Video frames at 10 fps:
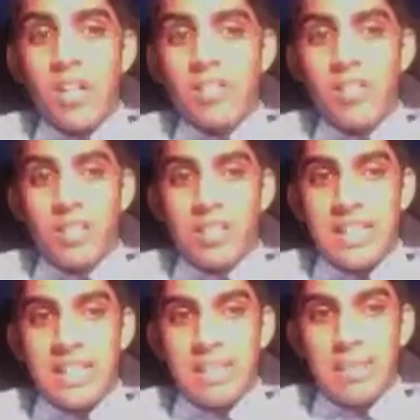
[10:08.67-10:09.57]
of the
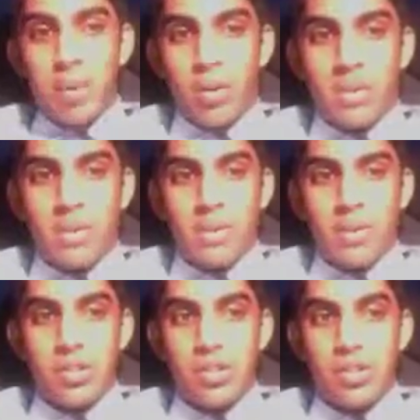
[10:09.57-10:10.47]
least important
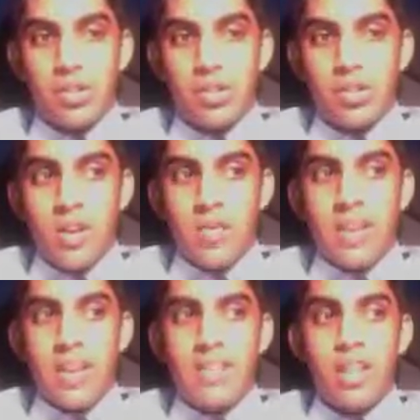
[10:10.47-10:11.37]
speech,
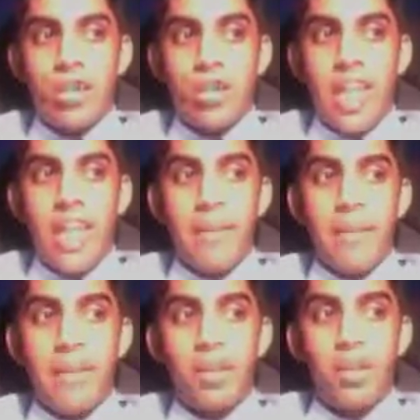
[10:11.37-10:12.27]
meaning that you can't
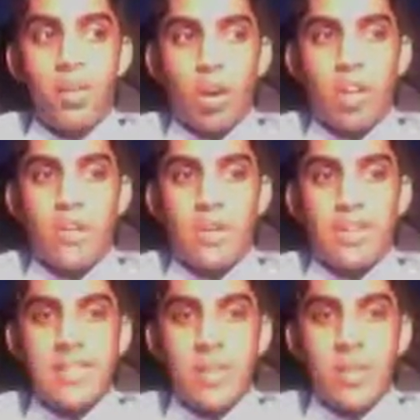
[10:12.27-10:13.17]
make new
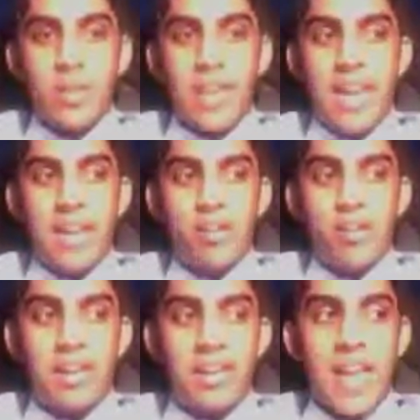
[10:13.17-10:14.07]
arguments and you can't
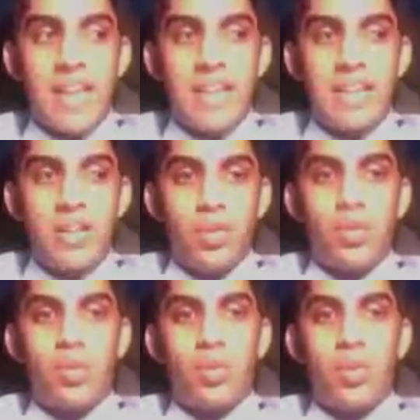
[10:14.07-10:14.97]
read any
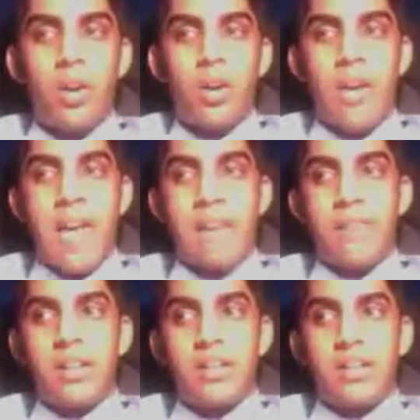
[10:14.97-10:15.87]
new
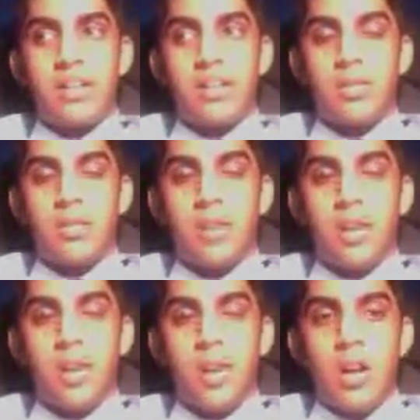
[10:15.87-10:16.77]
evidence.
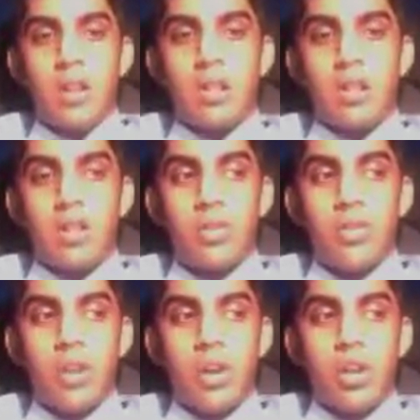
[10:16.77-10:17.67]
So
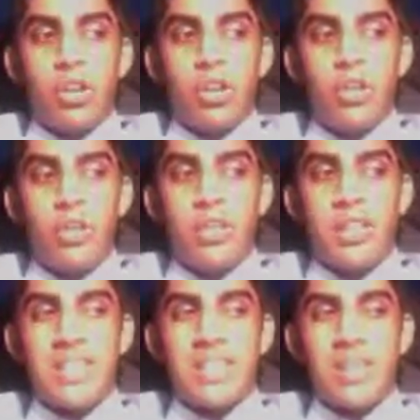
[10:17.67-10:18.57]
you can
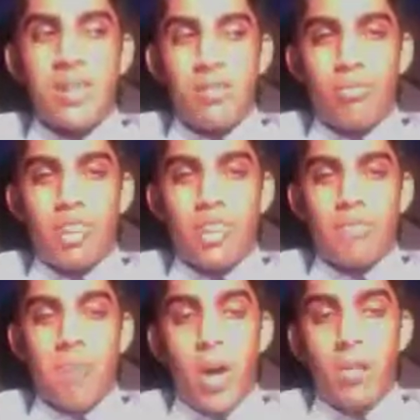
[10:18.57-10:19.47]
still
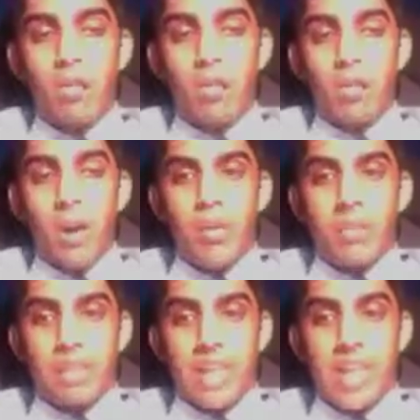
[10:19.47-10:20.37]
respond to your
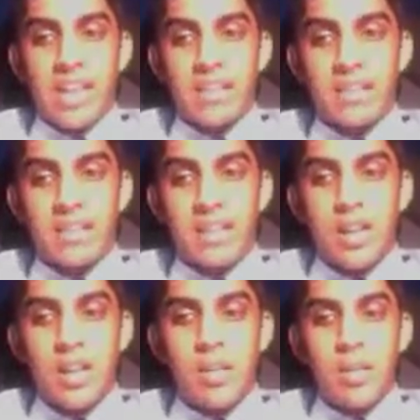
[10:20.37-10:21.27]
opponent's case,
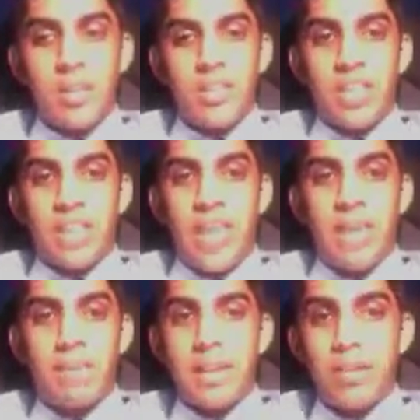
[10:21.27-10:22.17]
but they can't
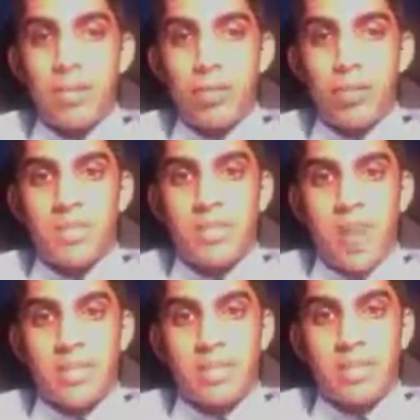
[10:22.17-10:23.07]
be new
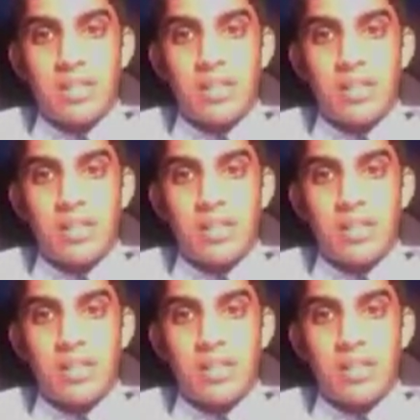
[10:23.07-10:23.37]
responses.